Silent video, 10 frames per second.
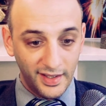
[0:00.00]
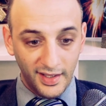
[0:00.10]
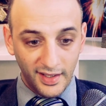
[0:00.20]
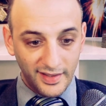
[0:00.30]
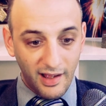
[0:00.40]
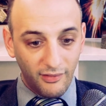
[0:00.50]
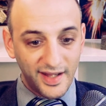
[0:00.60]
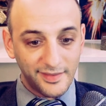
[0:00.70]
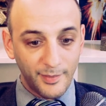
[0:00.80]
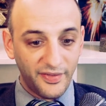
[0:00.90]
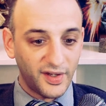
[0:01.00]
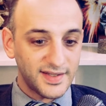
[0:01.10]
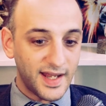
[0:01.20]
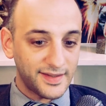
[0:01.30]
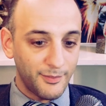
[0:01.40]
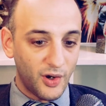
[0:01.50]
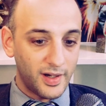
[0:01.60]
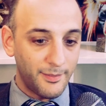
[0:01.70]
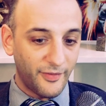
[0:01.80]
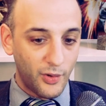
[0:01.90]
Now, last month in
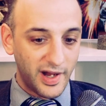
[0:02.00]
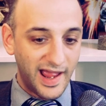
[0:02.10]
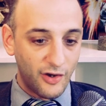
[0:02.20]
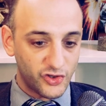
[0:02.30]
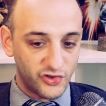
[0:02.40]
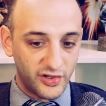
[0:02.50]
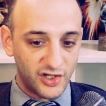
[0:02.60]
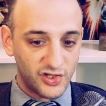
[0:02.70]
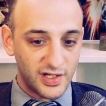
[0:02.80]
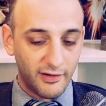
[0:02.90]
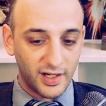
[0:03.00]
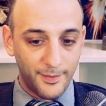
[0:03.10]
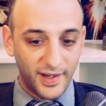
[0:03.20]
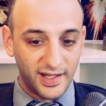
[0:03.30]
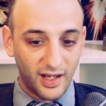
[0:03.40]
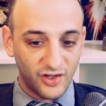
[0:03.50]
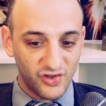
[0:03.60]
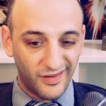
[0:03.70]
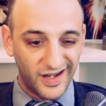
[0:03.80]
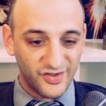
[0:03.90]
testimony before the House Judiciary Committee on
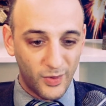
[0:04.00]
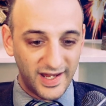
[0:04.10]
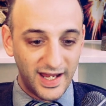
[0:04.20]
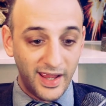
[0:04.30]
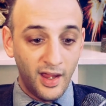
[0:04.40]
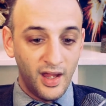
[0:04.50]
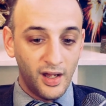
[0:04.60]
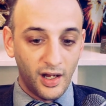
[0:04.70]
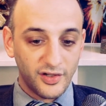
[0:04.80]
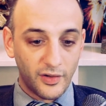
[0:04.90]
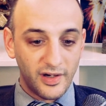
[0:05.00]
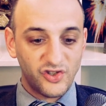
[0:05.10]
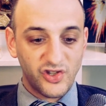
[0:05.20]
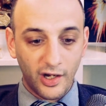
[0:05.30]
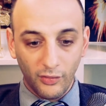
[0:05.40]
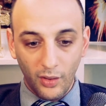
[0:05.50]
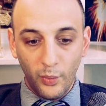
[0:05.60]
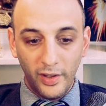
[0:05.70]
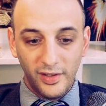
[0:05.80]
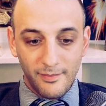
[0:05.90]
July 28th, Attorney General
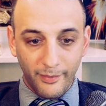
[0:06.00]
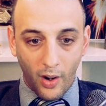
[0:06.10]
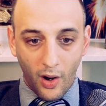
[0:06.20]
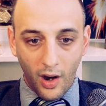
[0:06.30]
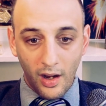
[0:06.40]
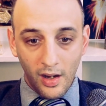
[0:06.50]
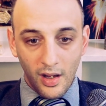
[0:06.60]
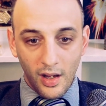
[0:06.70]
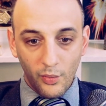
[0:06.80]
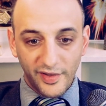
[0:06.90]
William Barr was